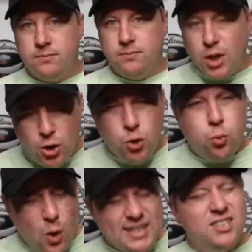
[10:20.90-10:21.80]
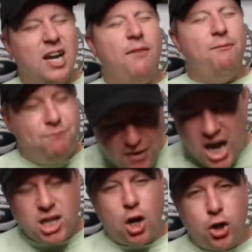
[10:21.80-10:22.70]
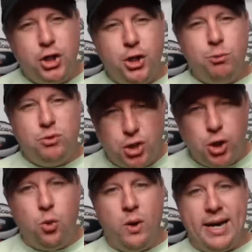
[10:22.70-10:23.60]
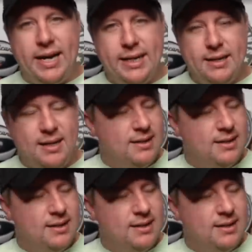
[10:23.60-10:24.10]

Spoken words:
Dude, what the fuck are you doing?